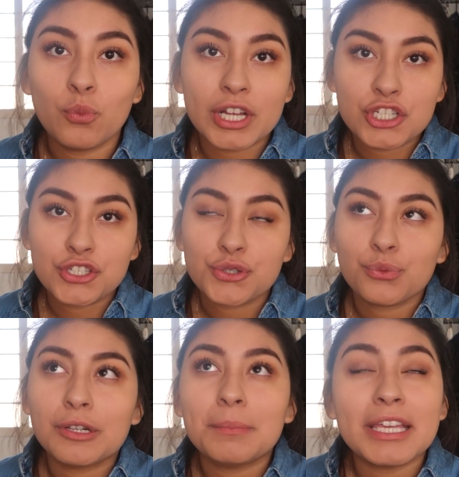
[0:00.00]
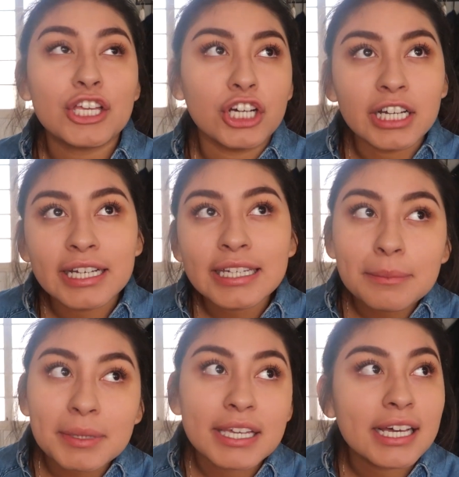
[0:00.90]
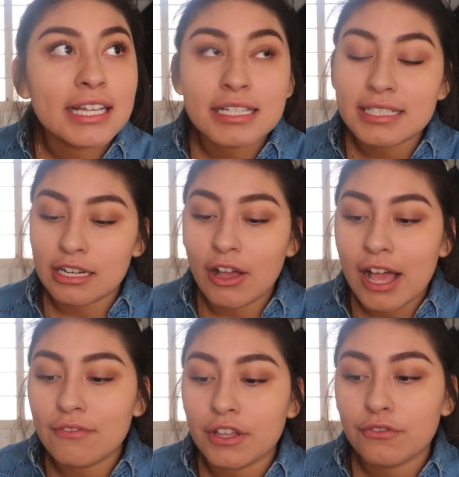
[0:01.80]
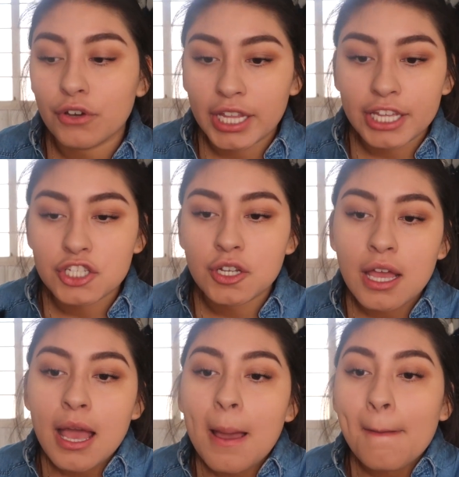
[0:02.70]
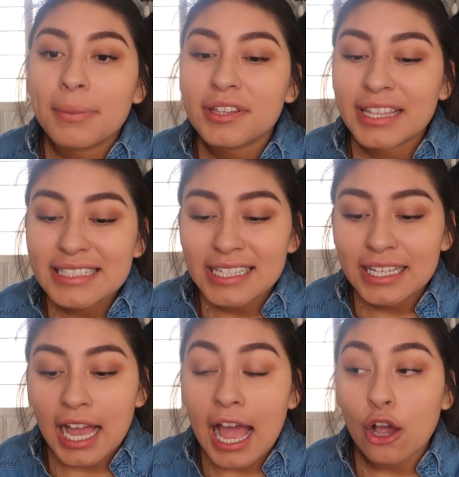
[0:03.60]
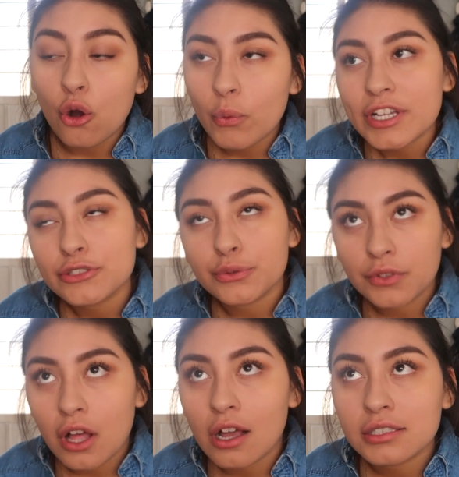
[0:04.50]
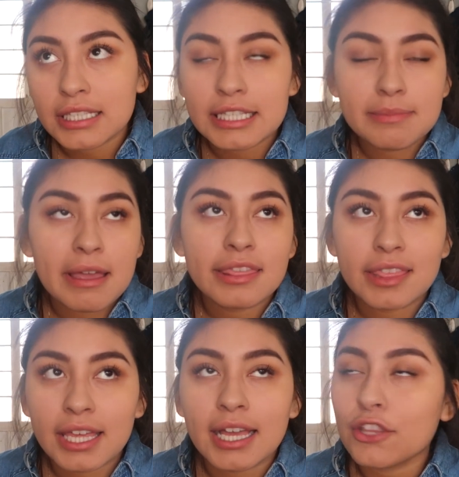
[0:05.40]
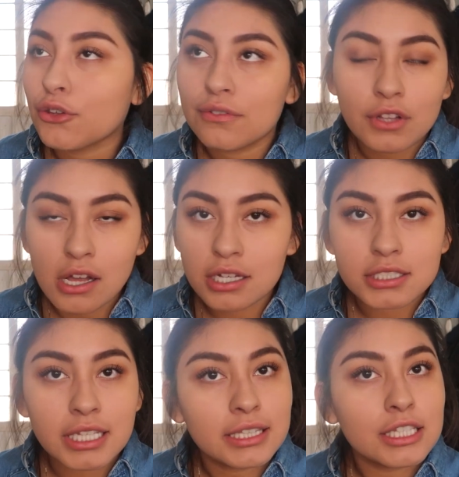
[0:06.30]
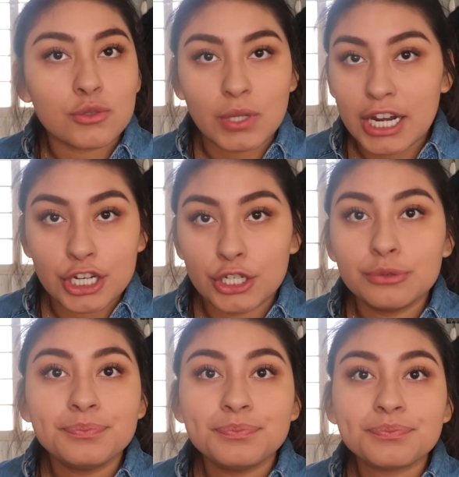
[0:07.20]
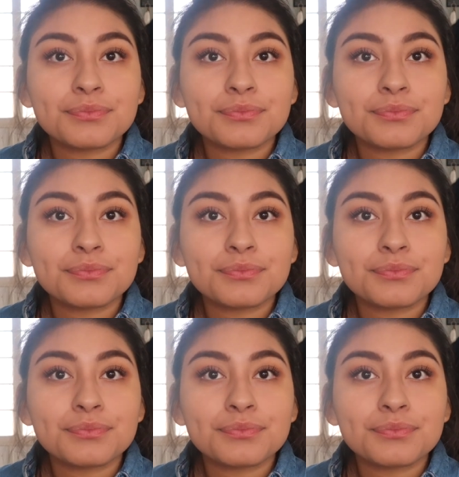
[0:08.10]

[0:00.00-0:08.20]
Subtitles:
which will be good because then I'll have like footage. But the thing is, like, I always do vlogs, like that's my thing. I do vlogs, like that's what I do.